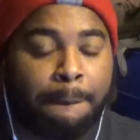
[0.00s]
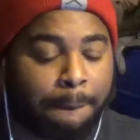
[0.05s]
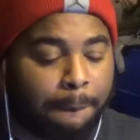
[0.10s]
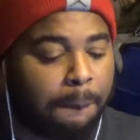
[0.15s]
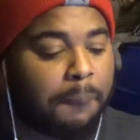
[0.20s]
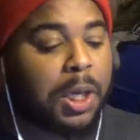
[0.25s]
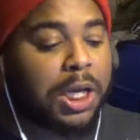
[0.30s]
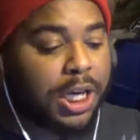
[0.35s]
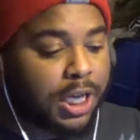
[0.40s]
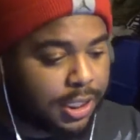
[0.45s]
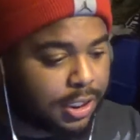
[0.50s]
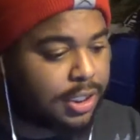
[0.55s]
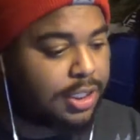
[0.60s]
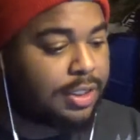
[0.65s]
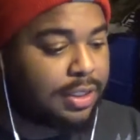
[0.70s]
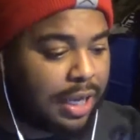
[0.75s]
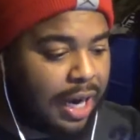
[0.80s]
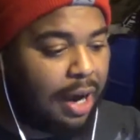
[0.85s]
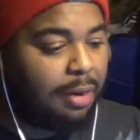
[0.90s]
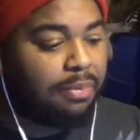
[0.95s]
Because
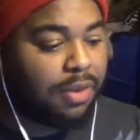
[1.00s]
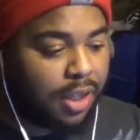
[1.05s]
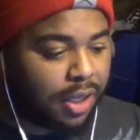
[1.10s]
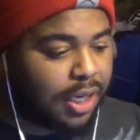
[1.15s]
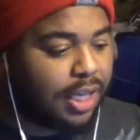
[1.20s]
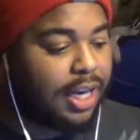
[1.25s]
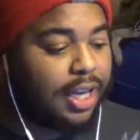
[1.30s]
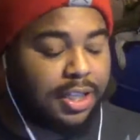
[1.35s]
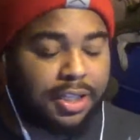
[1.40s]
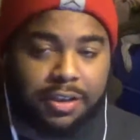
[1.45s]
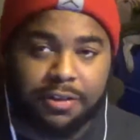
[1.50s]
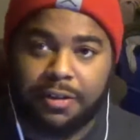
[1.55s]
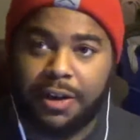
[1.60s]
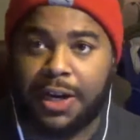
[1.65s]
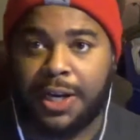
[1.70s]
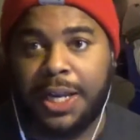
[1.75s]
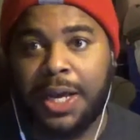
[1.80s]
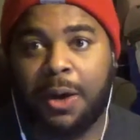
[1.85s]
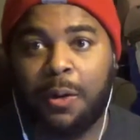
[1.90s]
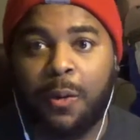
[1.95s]
I'm looking at this
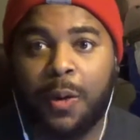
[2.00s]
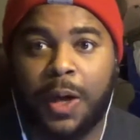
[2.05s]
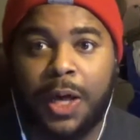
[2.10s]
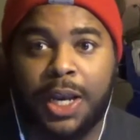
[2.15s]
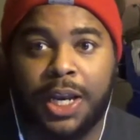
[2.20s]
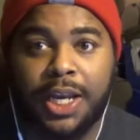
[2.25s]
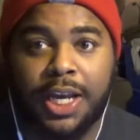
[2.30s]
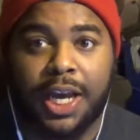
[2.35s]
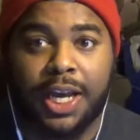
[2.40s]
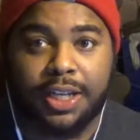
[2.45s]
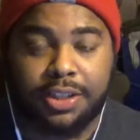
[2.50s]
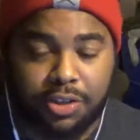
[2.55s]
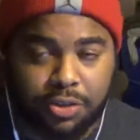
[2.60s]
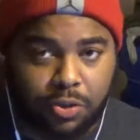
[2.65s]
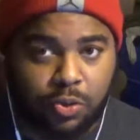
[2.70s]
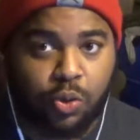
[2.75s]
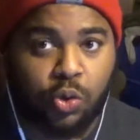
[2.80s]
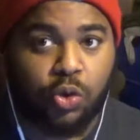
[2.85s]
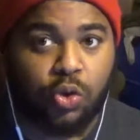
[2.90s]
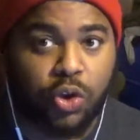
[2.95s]
right now, and it has
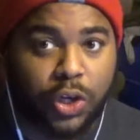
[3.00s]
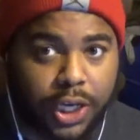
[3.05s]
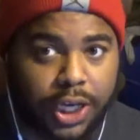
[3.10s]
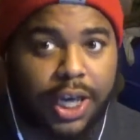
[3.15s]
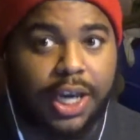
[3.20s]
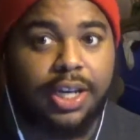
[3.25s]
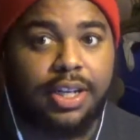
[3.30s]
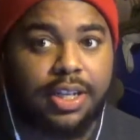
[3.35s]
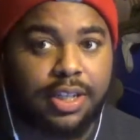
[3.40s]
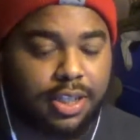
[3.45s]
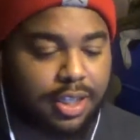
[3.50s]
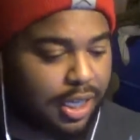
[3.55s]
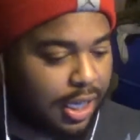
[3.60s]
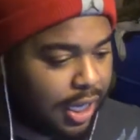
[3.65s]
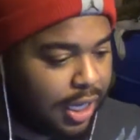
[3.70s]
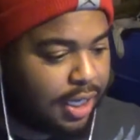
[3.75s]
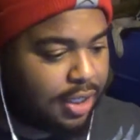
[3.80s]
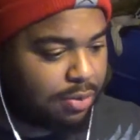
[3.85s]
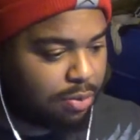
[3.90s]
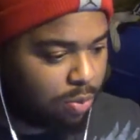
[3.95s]
3K dislikes. It
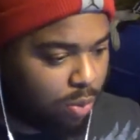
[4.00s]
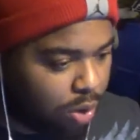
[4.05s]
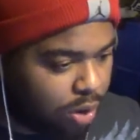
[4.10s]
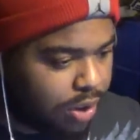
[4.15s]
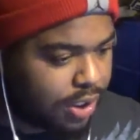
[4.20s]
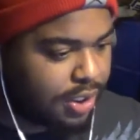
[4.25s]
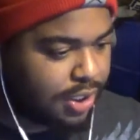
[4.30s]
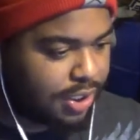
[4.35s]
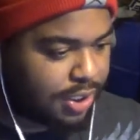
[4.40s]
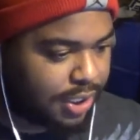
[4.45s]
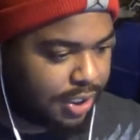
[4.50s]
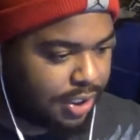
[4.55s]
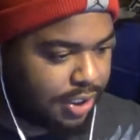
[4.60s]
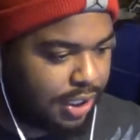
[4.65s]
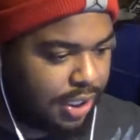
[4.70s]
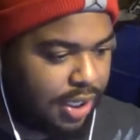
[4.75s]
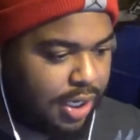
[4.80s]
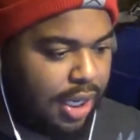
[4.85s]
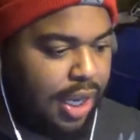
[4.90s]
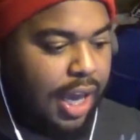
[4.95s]
has more dislikes
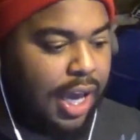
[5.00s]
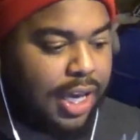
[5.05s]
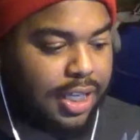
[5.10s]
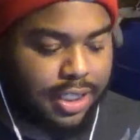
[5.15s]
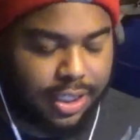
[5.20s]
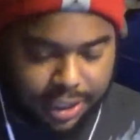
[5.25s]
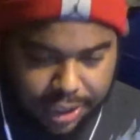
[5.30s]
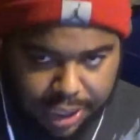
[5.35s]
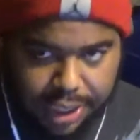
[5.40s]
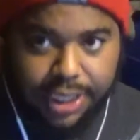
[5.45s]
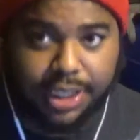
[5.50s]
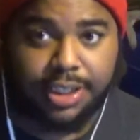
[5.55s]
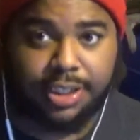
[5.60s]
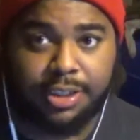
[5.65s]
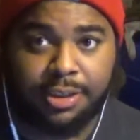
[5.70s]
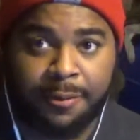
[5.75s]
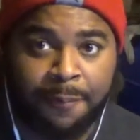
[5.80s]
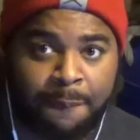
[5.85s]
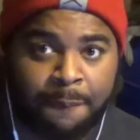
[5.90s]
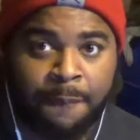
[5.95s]
than it has
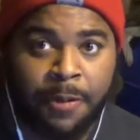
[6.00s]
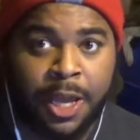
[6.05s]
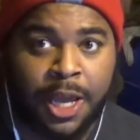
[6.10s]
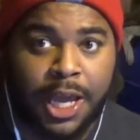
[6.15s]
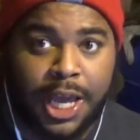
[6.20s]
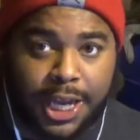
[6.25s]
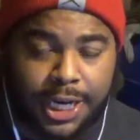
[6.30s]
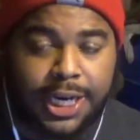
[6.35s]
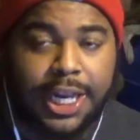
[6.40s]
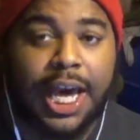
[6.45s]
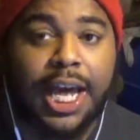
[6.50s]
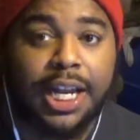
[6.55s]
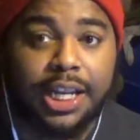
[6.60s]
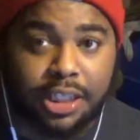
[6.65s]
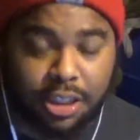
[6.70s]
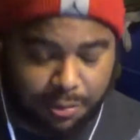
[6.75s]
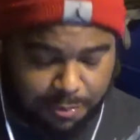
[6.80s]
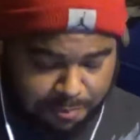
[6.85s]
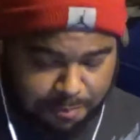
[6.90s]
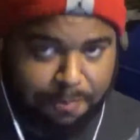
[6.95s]
likes. And that
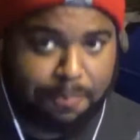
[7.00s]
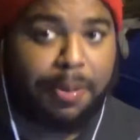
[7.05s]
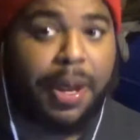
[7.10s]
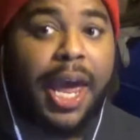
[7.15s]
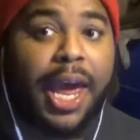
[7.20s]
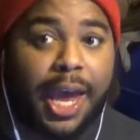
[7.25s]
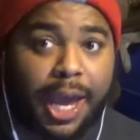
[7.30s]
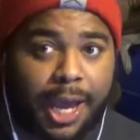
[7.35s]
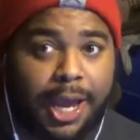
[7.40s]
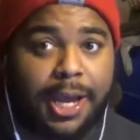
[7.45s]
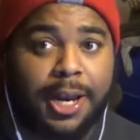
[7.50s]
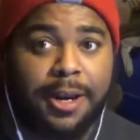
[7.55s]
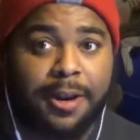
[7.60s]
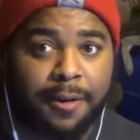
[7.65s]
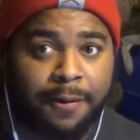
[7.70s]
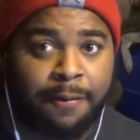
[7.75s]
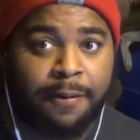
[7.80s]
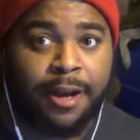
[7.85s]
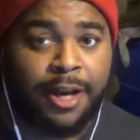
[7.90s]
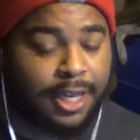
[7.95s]
is bad.
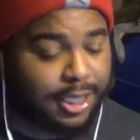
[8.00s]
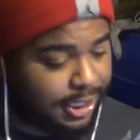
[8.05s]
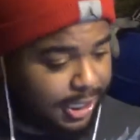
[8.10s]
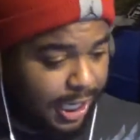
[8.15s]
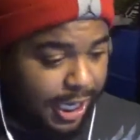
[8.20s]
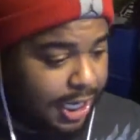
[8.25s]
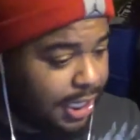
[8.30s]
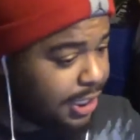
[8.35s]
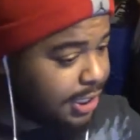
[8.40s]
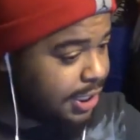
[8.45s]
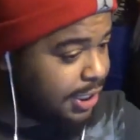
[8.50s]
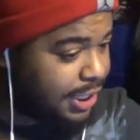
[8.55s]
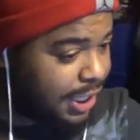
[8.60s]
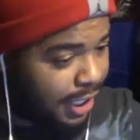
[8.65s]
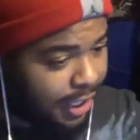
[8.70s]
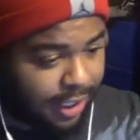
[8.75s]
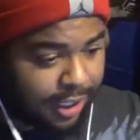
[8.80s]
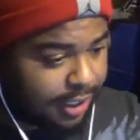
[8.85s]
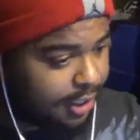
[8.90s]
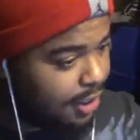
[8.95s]
That is
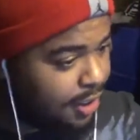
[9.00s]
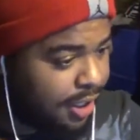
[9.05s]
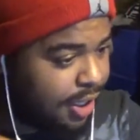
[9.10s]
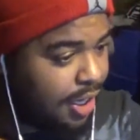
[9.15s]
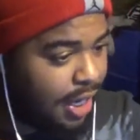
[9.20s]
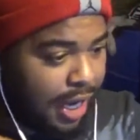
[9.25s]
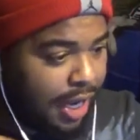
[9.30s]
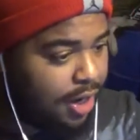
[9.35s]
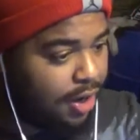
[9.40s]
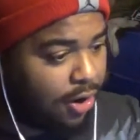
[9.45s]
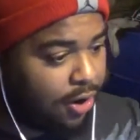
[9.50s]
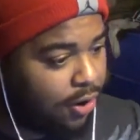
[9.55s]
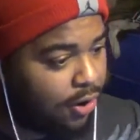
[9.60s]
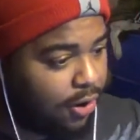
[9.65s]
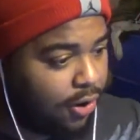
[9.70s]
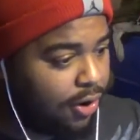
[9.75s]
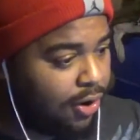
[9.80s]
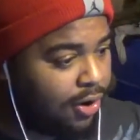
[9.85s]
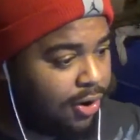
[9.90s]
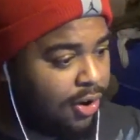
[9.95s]
not good at
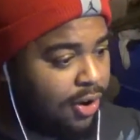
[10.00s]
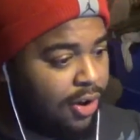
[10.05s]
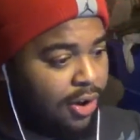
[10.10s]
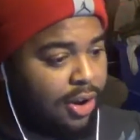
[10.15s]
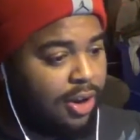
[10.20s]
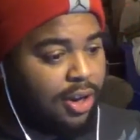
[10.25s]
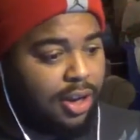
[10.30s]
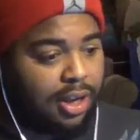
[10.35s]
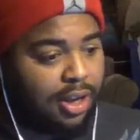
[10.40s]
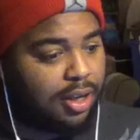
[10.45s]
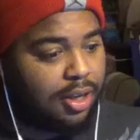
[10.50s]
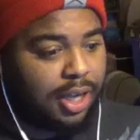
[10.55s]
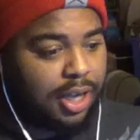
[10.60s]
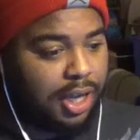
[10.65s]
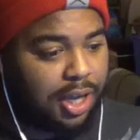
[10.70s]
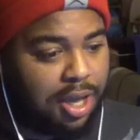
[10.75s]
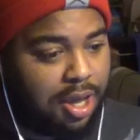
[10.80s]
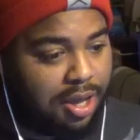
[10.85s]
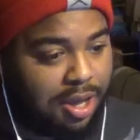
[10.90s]
all. Like...